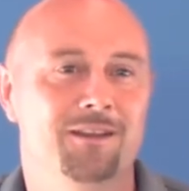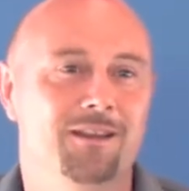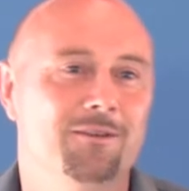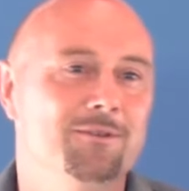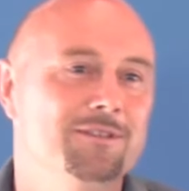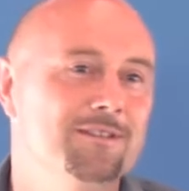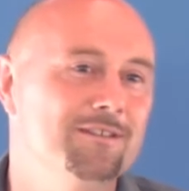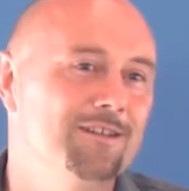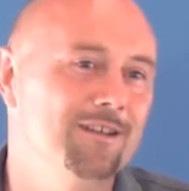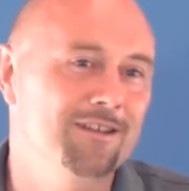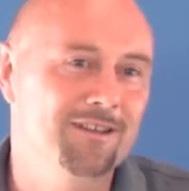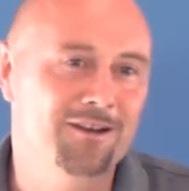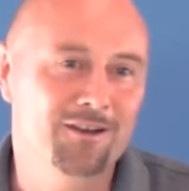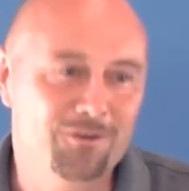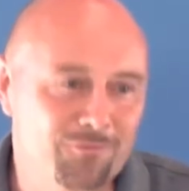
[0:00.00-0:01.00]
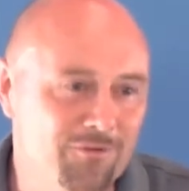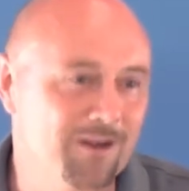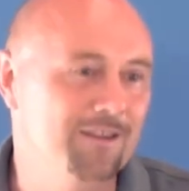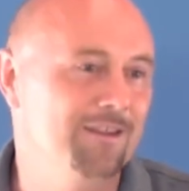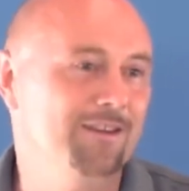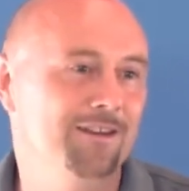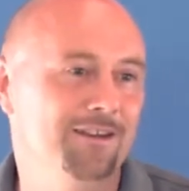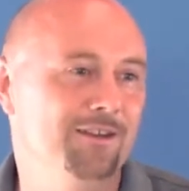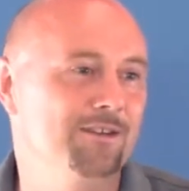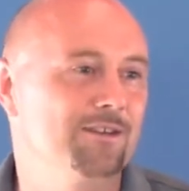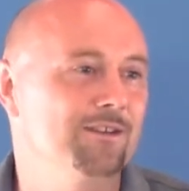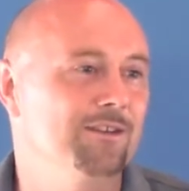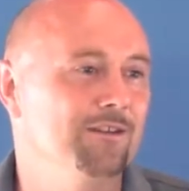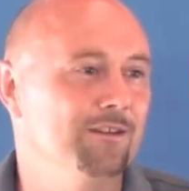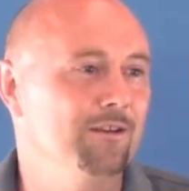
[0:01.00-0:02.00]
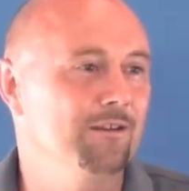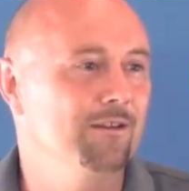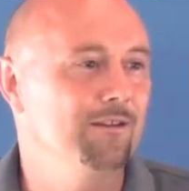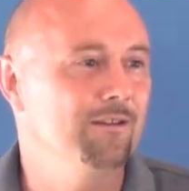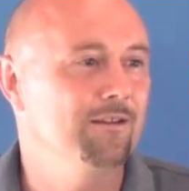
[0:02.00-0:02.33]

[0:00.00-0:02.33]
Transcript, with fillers: There was a, like a kind of recognition that